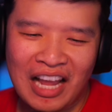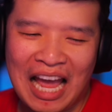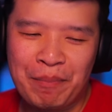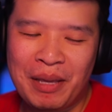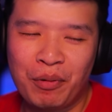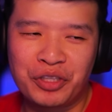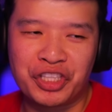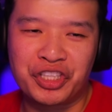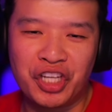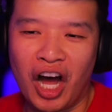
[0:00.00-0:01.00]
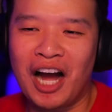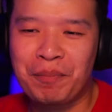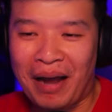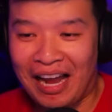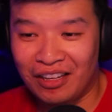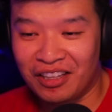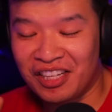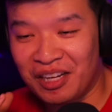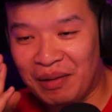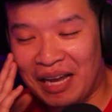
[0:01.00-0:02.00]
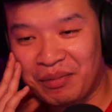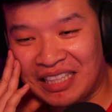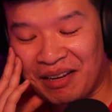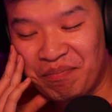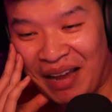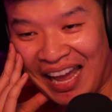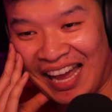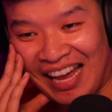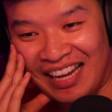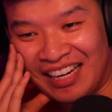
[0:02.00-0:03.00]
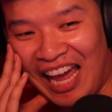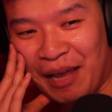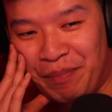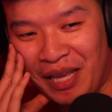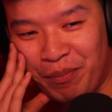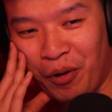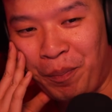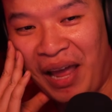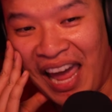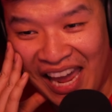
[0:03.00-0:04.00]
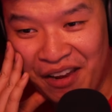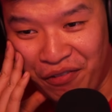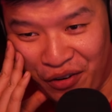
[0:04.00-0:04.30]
and people just dogpile on him. I'm just like, man. And people pay for